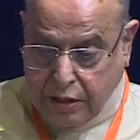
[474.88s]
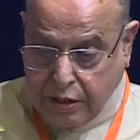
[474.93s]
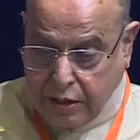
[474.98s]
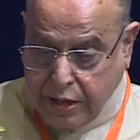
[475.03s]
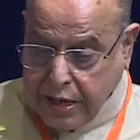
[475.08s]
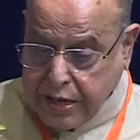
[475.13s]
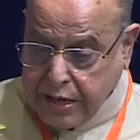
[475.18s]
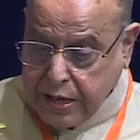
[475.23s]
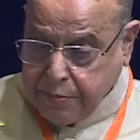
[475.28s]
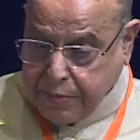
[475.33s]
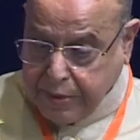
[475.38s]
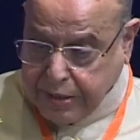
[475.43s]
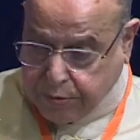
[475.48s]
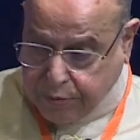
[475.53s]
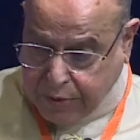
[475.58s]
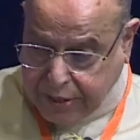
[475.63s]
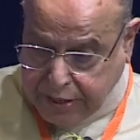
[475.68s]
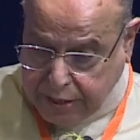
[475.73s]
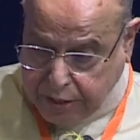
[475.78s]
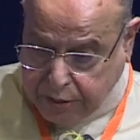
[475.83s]
NEP
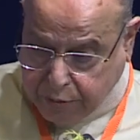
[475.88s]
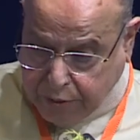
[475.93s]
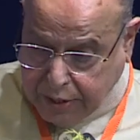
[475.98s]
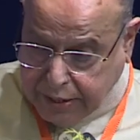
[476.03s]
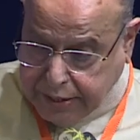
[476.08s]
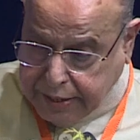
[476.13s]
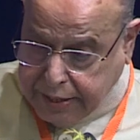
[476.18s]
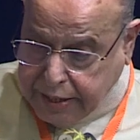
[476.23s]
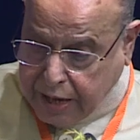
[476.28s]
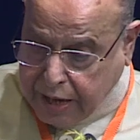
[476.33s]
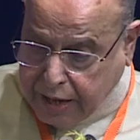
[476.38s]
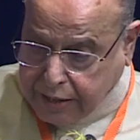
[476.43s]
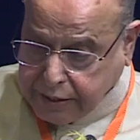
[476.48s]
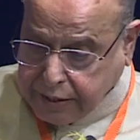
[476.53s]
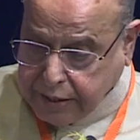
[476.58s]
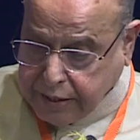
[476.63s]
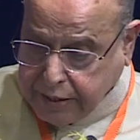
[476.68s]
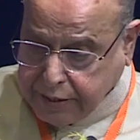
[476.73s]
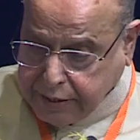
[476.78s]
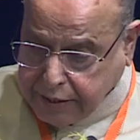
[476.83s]
2020,
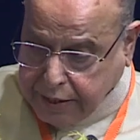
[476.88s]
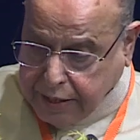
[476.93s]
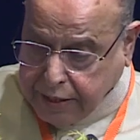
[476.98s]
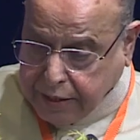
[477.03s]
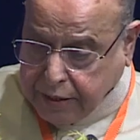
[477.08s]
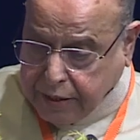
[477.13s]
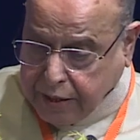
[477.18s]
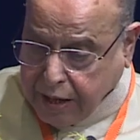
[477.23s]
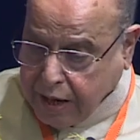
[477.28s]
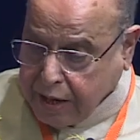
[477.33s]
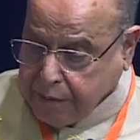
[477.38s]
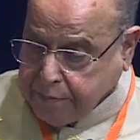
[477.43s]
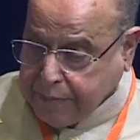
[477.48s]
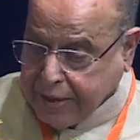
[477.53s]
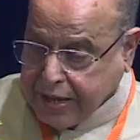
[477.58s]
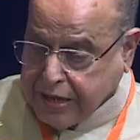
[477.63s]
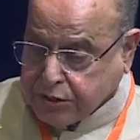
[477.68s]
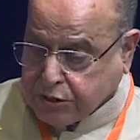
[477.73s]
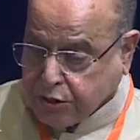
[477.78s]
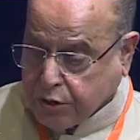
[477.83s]
anchored in and
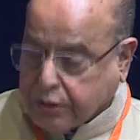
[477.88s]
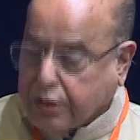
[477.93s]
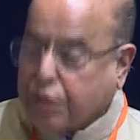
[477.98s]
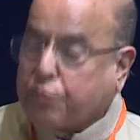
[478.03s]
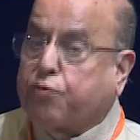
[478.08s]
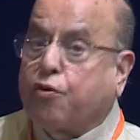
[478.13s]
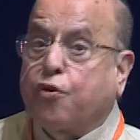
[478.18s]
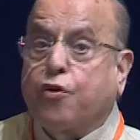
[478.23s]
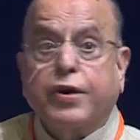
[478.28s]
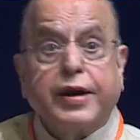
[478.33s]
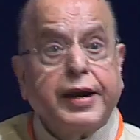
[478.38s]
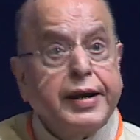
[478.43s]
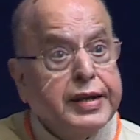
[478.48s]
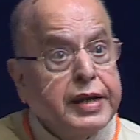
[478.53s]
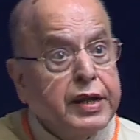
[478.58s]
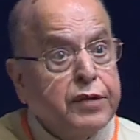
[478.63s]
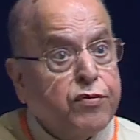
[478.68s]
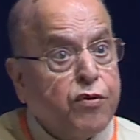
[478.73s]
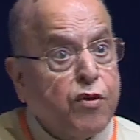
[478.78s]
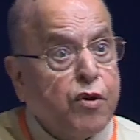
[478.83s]
based on the
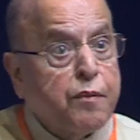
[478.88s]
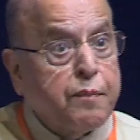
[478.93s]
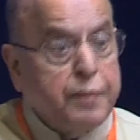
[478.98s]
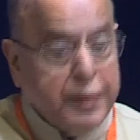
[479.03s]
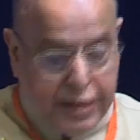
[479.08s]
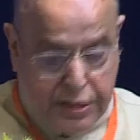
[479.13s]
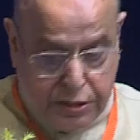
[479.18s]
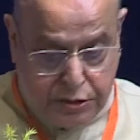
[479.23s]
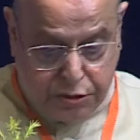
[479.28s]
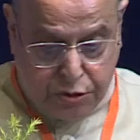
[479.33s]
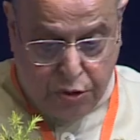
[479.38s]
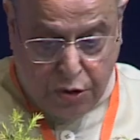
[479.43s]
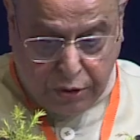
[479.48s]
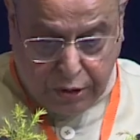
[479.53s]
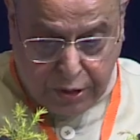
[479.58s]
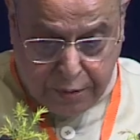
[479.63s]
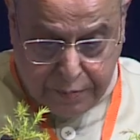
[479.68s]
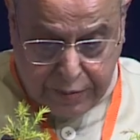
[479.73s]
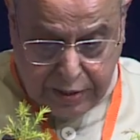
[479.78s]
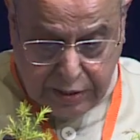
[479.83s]
484-page
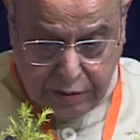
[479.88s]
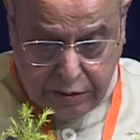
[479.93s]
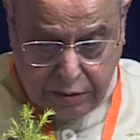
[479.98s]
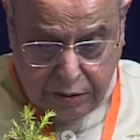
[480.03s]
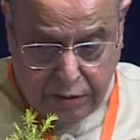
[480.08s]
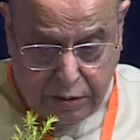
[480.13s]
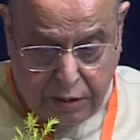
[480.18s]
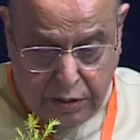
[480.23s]
document,